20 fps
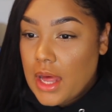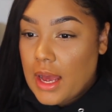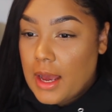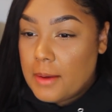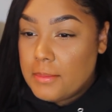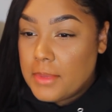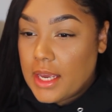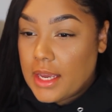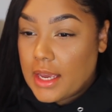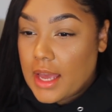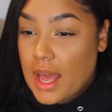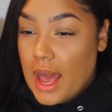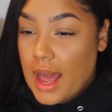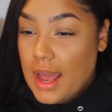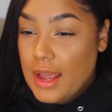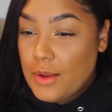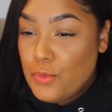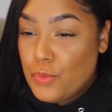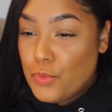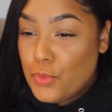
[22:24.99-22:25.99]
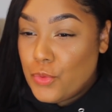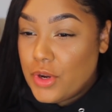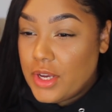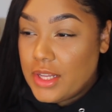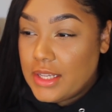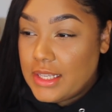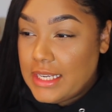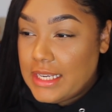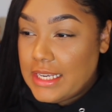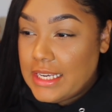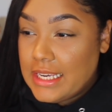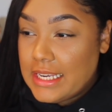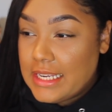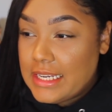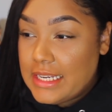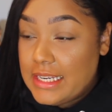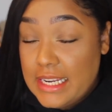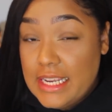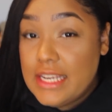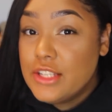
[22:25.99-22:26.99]
I'm like, I really
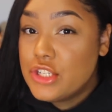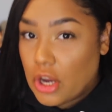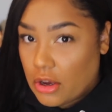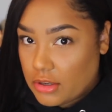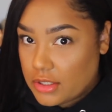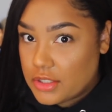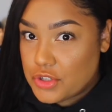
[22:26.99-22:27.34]
need y'all